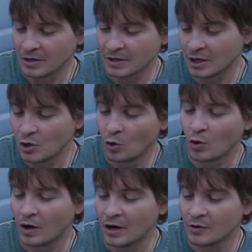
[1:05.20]
we're going to
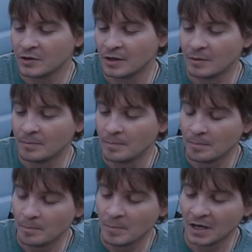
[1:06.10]
core out the
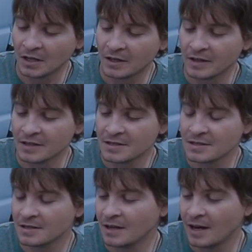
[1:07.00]
middle of
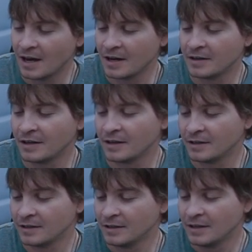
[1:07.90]
this, and
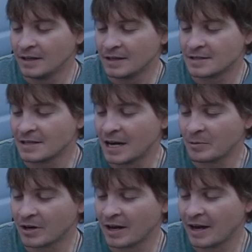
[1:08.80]
inside we're
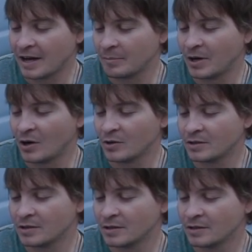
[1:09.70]
going to add about
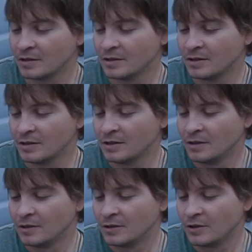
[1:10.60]

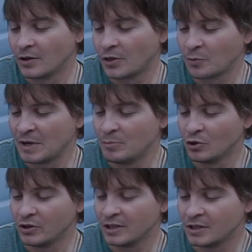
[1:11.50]
3
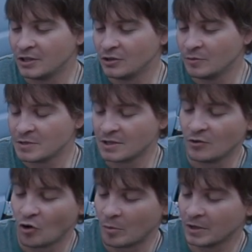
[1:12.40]
bouillon cubes.
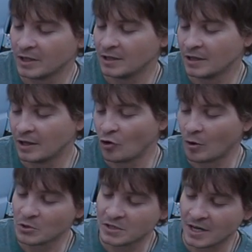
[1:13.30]
Normally, in a
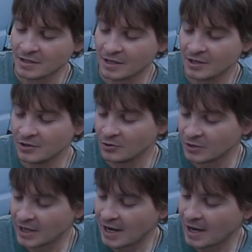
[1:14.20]
normal size onion, you
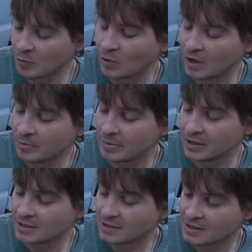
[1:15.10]
only add 1,
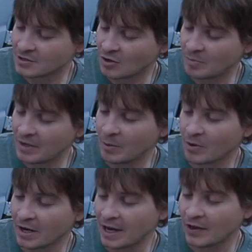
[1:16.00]
but since it's so big,
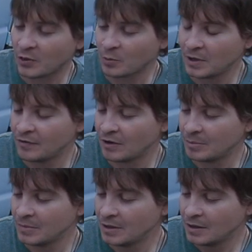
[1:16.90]
we're going to add 3 of
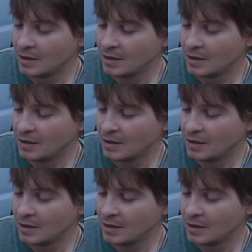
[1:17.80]
them,